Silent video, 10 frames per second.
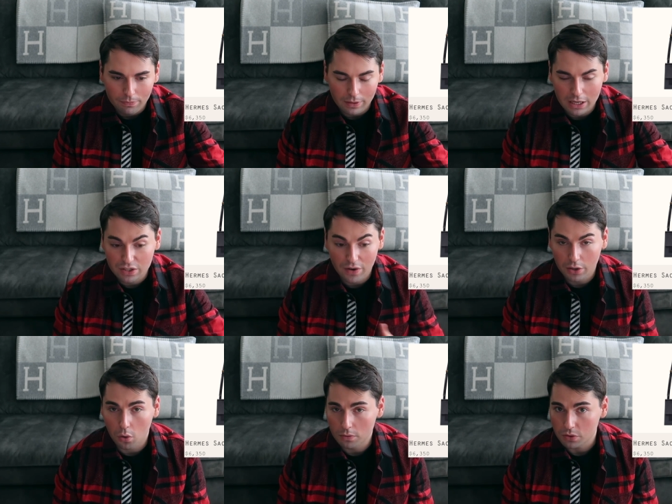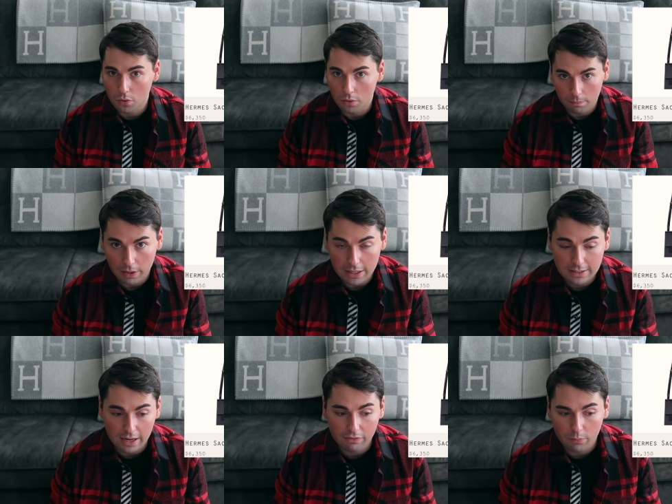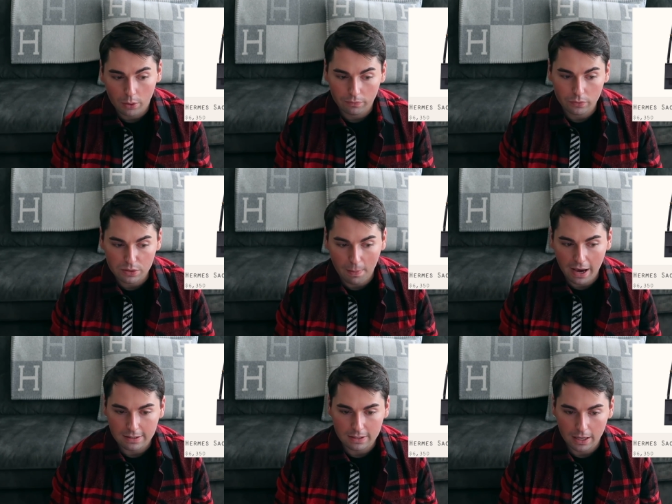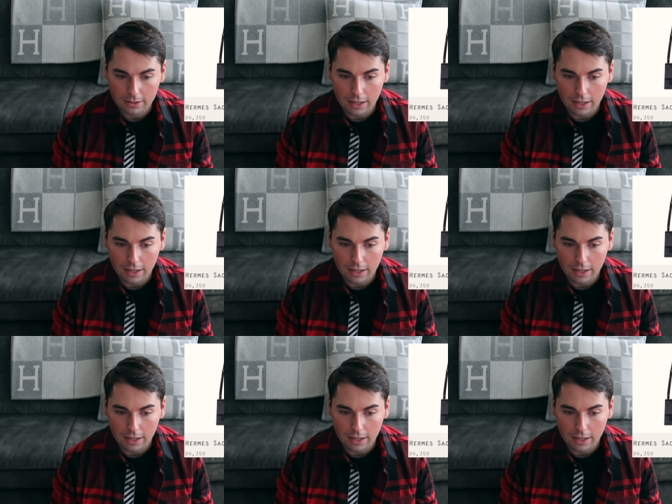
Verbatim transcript: It's very old school. It's definitely one of those bags that